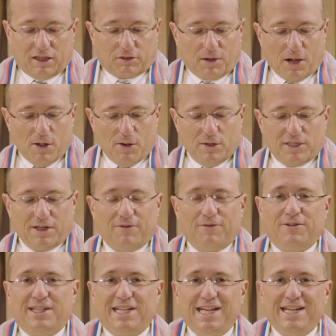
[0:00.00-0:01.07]
throes
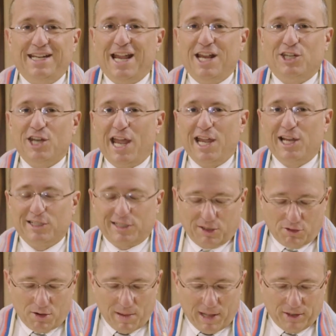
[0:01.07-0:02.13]
of teenage angst and
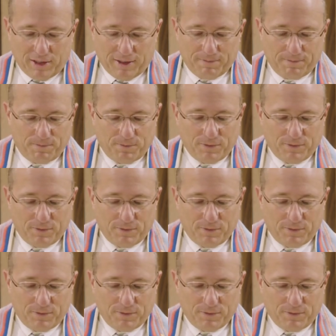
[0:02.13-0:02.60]
rebellion.